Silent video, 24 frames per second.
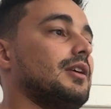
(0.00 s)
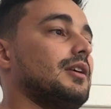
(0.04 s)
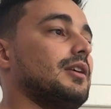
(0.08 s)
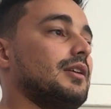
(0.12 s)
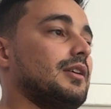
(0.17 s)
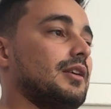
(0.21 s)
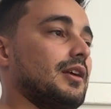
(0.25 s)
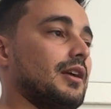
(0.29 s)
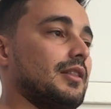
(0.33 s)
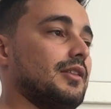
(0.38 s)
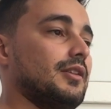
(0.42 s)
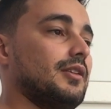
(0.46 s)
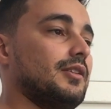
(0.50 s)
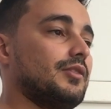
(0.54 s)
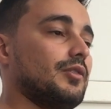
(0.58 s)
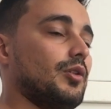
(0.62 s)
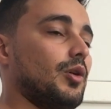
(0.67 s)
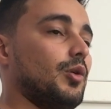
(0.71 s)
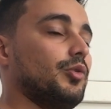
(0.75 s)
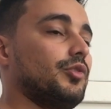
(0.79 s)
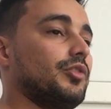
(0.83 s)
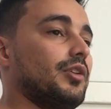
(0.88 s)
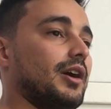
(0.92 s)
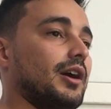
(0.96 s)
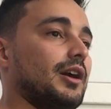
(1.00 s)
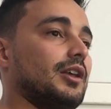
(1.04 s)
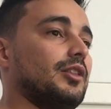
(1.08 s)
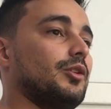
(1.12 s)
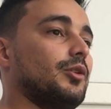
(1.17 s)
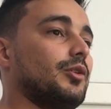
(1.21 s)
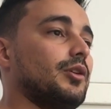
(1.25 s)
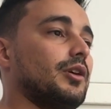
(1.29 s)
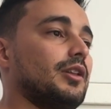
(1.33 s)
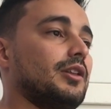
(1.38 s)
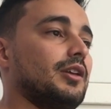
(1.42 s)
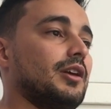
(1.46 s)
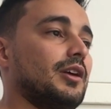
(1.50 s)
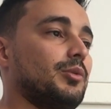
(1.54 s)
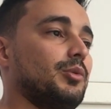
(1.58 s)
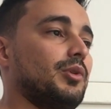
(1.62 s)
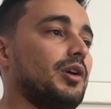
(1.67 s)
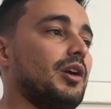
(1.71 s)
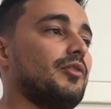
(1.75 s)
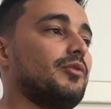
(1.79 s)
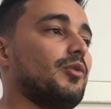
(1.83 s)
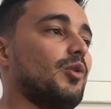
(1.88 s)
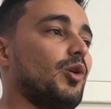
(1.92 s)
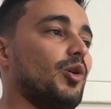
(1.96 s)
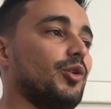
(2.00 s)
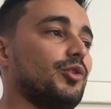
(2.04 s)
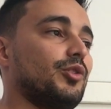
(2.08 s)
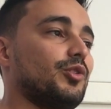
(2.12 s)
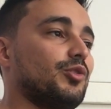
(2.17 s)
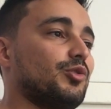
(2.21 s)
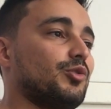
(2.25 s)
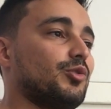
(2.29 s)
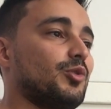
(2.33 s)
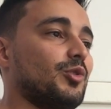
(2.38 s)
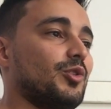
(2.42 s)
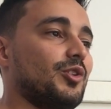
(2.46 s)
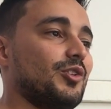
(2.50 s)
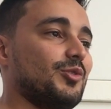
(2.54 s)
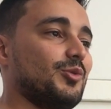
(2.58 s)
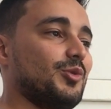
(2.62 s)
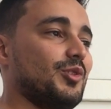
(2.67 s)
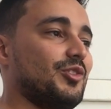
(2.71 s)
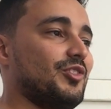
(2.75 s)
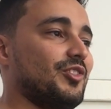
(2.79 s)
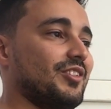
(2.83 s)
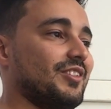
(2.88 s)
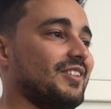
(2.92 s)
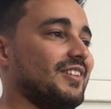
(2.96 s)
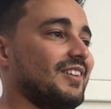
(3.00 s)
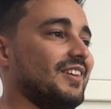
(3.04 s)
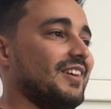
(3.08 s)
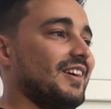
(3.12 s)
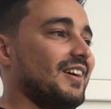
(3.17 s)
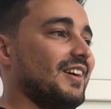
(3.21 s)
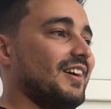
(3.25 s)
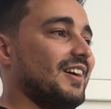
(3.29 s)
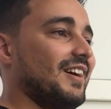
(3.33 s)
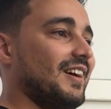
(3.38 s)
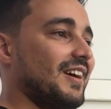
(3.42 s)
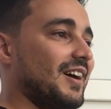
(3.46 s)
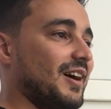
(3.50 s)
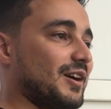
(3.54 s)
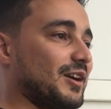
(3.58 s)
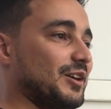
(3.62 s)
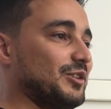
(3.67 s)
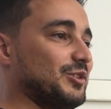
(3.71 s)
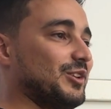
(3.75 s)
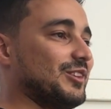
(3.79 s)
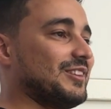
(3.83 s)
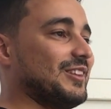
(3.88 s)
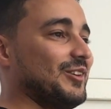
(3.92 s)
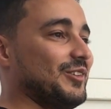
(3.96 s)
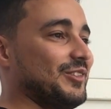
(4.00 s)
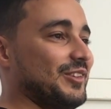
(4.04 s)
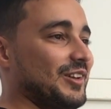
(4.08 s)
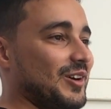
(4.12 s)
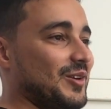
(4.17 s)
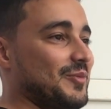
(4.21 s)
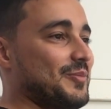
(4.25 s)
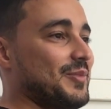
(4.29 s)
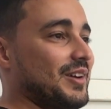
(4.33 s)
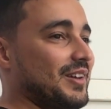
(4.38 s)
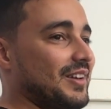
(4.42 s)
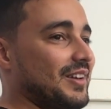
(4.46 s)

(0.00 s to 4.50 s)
Yeah, these all signed already, and they have other stores which I cannot tell now, but